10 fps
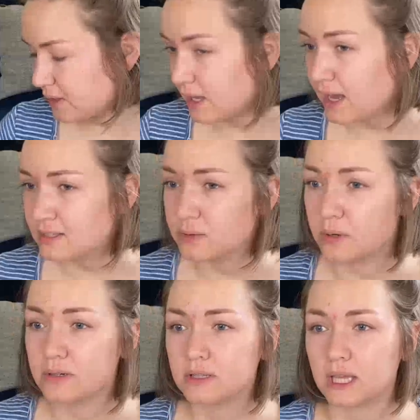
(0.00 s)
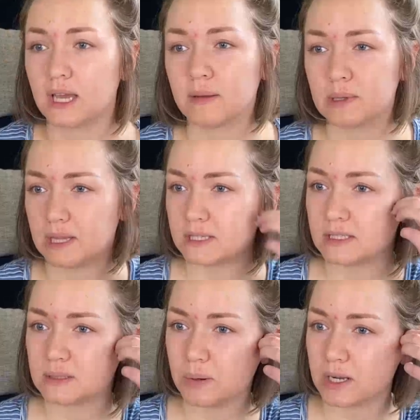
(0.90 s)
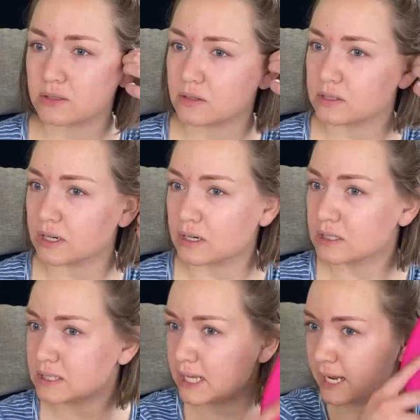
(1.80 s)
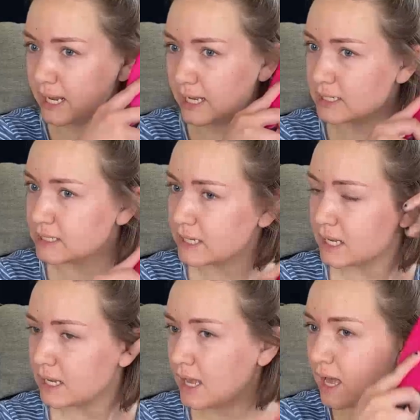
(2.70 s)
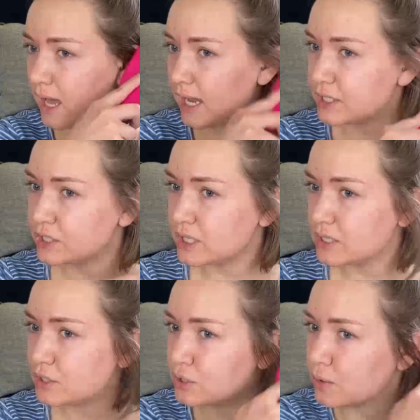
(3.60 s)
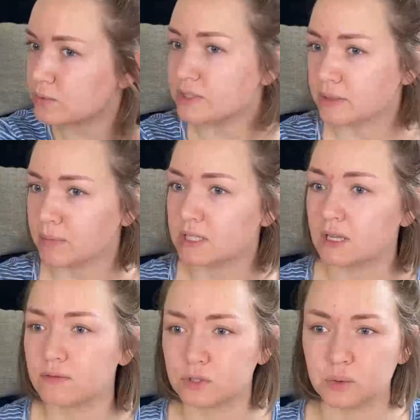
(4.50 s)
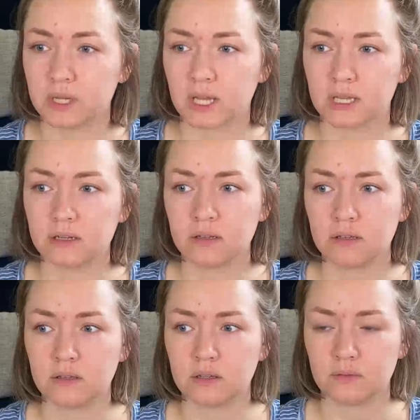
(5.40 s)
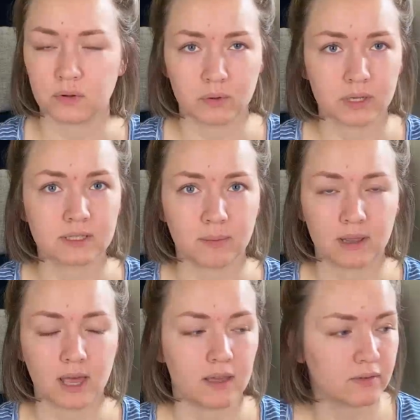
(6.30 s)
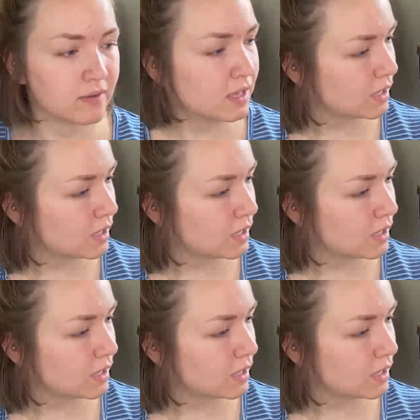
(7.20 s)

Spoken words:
yeah, so currently I'm a licensed practical nurse and I just don't see myself doing it for the rest of my life.